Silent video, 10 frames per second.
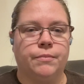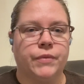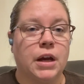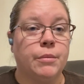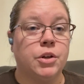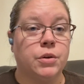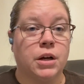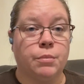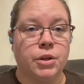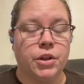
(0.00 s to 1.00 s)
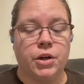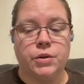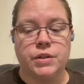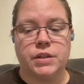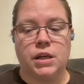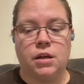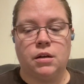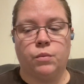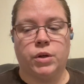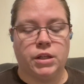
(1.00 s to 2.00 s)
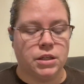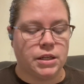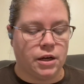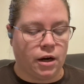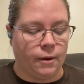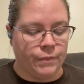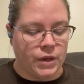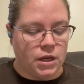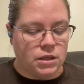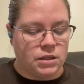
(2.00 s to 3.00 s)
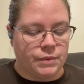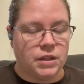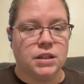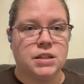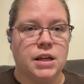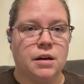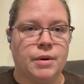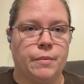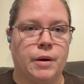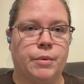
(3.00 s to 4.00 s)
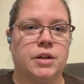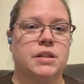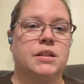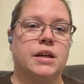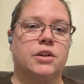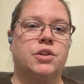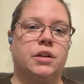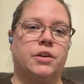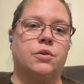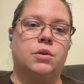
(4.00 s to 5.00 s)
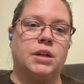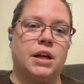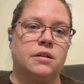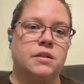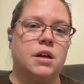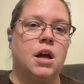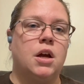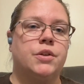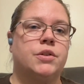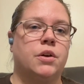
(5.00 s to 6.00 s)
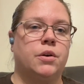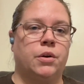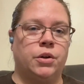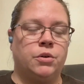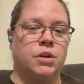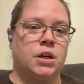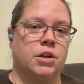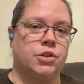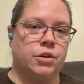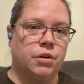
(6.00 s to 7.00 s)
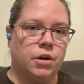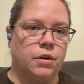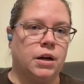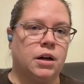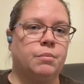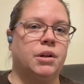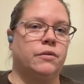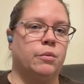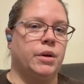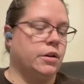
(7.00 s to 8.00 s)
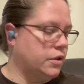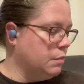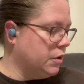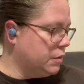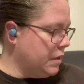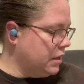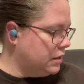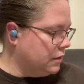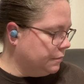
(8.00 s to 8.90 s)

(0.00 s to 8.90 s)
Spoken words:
I'm gonna do a couple of those in 1 container. Something that's neat about peppers is they actually like to hold hands, so you can actually grow a couple of them in a small space.